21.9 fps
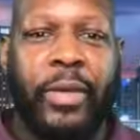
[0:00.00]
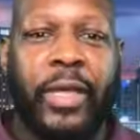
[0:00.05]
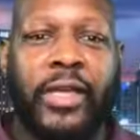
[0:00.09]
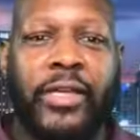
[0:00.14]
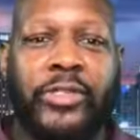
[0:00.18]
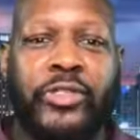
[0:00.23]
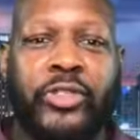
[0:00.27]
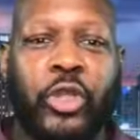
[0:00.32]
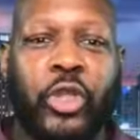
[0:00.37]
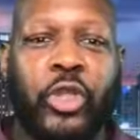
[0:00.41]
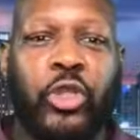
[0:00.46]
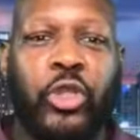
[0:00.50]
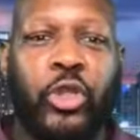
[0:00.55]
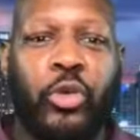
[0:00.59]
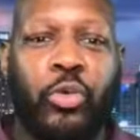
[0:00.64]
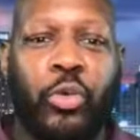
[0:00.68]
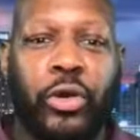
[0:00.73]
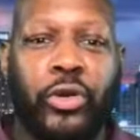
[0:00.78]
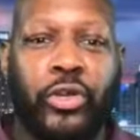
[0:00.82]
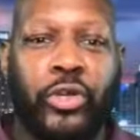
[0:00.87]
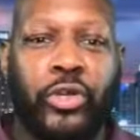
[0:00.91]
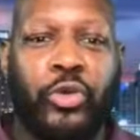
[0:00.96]
because you
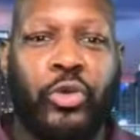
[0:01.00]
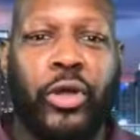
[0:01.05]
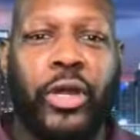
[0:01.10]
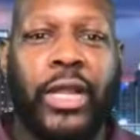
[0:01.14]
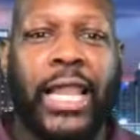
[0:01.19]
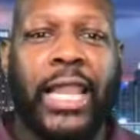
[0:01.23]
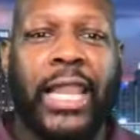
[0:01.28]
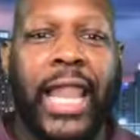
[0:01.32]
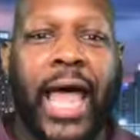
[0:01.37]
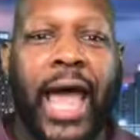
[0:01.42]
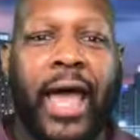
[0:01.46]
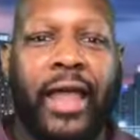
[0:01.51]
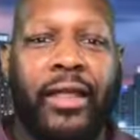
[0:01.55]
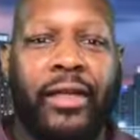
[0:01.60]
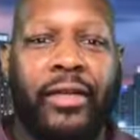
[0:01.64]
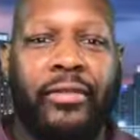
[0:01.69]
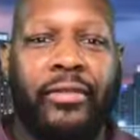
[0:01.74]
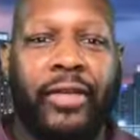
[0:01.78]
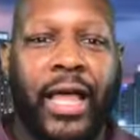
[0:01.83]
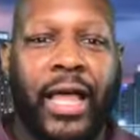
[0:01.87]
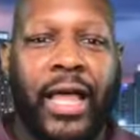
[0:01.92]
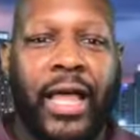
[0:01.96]
were doing a lot
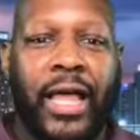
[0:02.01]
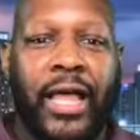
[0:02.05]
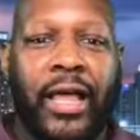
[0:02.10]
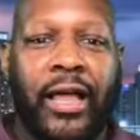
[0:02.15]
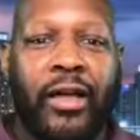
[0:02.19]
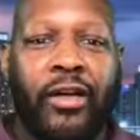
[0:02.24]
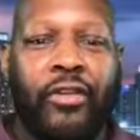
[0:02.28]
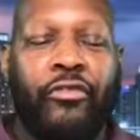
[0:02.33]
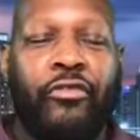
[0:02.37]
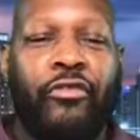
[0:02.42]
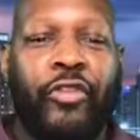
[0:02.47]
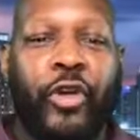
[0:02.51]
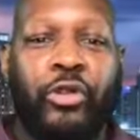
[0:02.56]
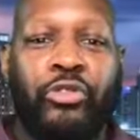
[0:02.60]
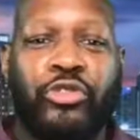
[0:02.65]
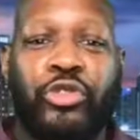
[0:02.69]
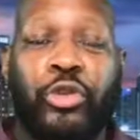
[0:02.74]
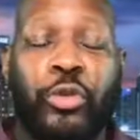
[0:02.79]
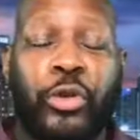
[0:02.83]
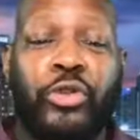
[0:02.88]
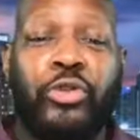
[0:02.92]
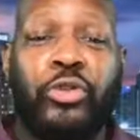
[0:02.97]
of
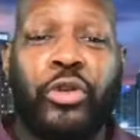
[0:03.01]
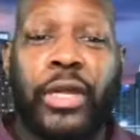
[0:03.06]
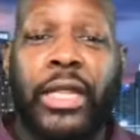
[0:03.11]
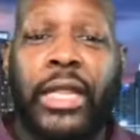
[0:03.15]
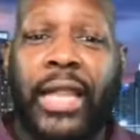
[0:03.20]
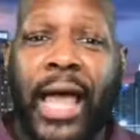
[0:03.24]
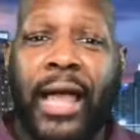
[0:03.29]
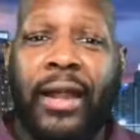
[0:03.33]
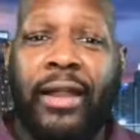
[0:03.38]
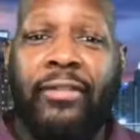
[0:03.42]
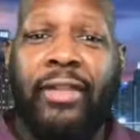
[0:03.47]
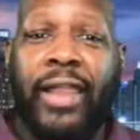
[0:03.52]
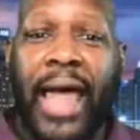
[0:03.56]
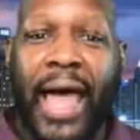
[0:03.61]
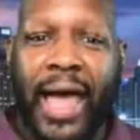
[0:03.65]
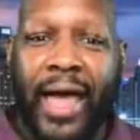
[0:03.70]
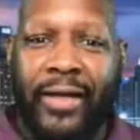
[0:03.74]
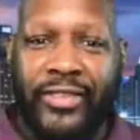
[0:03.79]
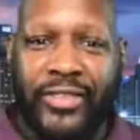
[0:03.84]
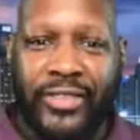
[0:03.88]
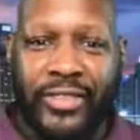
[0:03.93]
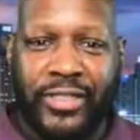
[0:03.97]
you were doing a lot of
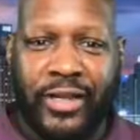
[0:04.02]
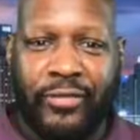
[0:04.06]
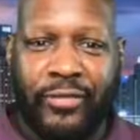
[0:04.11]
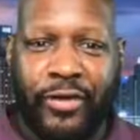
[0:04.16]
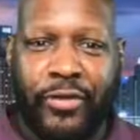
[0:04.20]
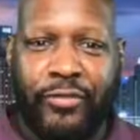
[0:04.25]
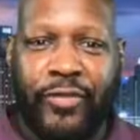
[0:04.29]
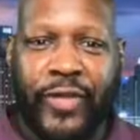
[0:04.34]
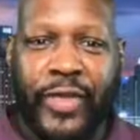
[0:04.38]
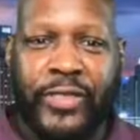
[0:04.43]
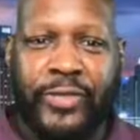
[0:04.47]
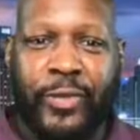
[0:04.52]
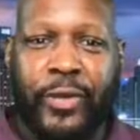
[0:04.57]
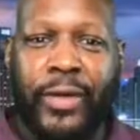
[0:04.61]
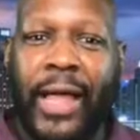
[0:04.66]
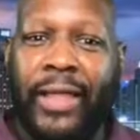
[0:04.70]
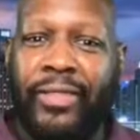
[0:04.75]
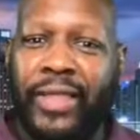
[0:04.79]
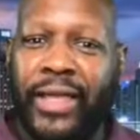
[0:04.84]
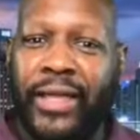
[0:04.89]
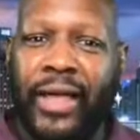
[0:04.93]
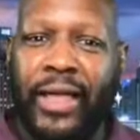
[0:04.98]
live stuff on Facebook.
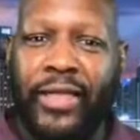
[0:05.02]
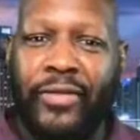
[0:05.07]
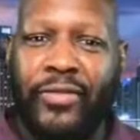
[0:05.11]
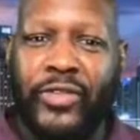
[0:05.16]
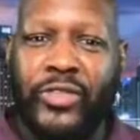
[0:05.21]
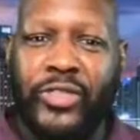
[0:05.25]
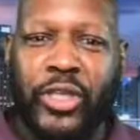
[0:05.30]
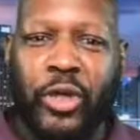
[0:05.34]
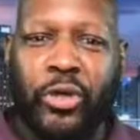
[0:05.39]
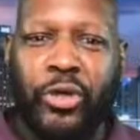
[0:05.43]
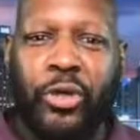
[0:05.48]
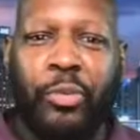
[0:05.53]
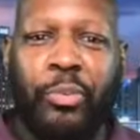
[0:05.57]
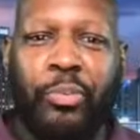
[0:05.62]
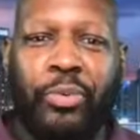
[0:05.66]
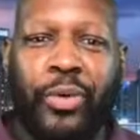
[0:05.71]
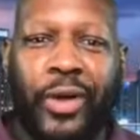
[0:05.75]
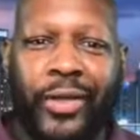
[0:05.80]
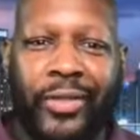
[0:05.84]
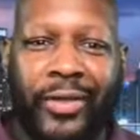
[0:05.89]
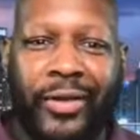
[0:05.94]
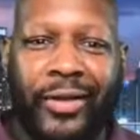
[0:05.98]
I think I even saw your
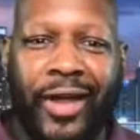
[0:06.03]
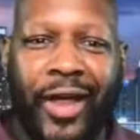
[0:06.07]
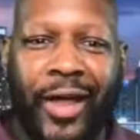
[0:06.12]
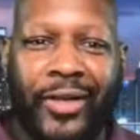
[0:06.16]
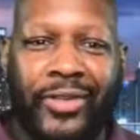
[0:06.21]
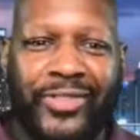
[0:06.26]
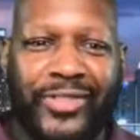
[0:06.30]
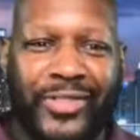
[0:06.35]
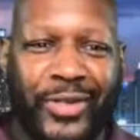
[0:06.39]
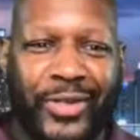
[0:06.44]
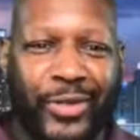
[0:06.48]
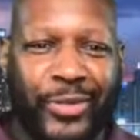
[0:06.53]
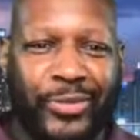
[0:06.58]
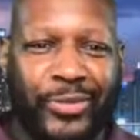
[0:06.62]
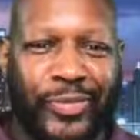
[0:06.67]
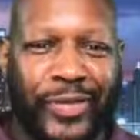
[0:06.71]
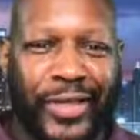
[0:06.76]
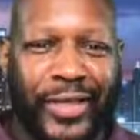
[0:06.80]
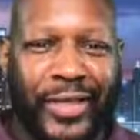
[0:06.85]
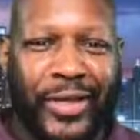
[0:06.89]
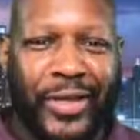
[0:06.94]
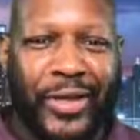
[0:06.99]
brother also
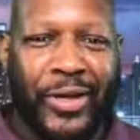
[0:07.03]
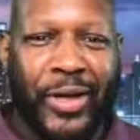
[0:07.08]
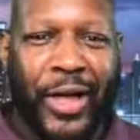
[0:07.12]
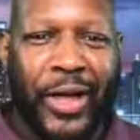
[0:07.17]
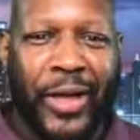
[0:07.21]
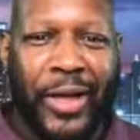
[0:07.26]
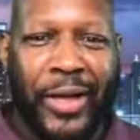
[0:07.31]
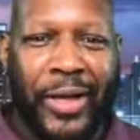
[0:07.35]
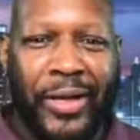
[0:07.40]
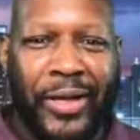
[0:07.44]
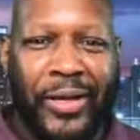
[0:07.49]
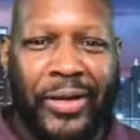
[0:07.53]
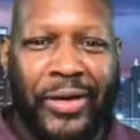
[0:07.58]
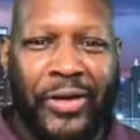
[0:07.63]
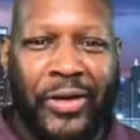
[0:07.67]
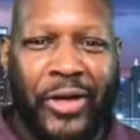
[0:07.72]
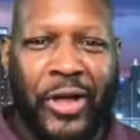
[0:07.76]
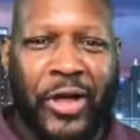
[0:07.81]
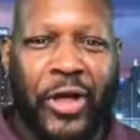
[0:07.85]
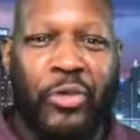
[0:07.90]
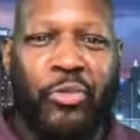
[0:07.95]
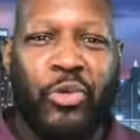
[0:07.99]
on
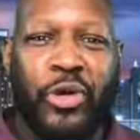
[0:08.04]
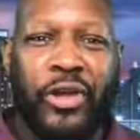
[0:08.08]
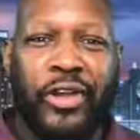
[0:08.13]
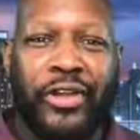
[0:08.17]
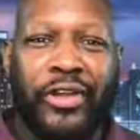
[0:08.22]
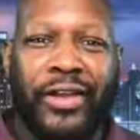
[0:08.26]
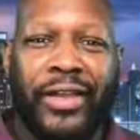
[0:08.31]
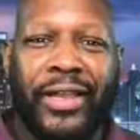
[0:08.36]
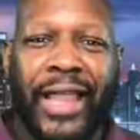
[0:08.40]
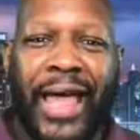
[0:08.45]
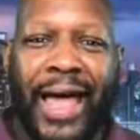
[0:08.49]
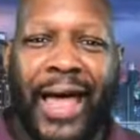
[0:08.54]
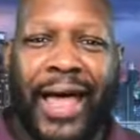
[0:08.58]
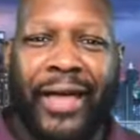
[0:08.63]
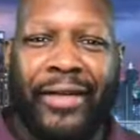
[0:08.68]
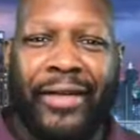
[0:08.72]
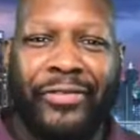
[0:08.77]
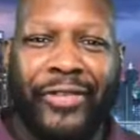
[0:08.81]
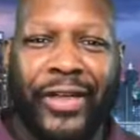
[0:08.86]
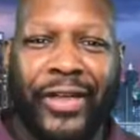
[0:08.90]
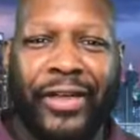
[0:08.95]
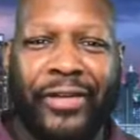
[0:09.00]
one of your
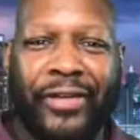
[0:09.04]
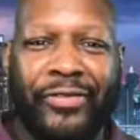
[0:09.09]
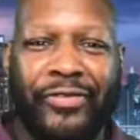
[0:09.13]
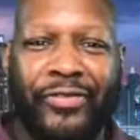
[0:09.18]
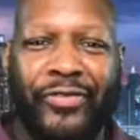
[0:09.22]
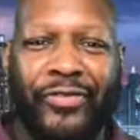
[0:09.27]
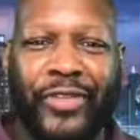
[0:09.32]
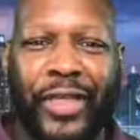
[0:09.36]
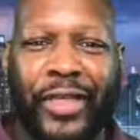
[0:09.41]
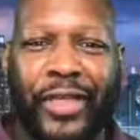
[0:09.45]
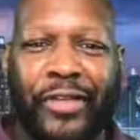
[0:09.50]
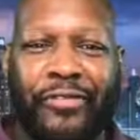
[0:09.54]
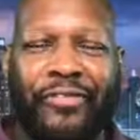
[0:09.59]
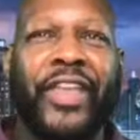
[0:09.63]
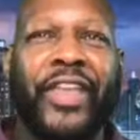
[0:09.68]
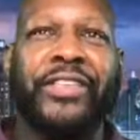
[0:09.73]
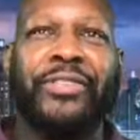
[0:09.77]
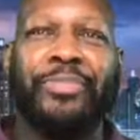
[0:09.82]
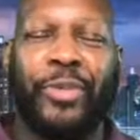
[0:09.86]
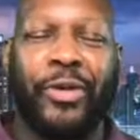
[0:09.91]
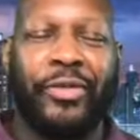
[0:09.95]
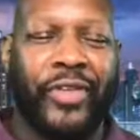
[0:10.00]
live
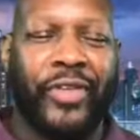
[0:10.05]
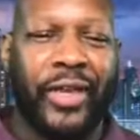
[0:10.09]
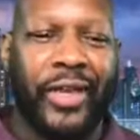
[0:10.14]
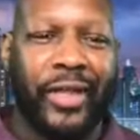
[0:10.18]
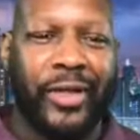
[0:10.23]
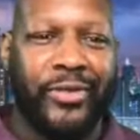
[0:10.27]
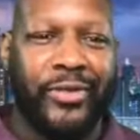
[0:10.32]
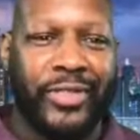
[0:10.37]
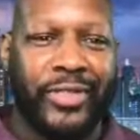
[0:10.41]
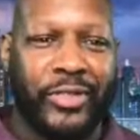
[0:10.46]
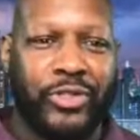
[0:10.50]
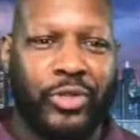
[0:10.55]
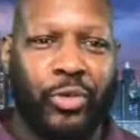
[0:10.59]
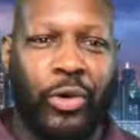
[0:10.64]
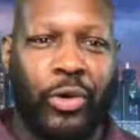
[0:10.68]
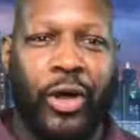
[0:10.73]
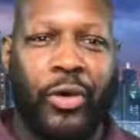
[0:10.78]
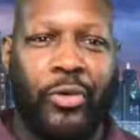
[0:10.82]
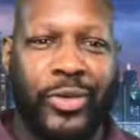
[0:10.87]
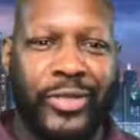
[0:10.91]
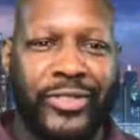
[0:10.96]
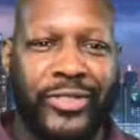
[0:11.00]
Facebook
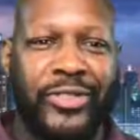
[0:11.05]
videos.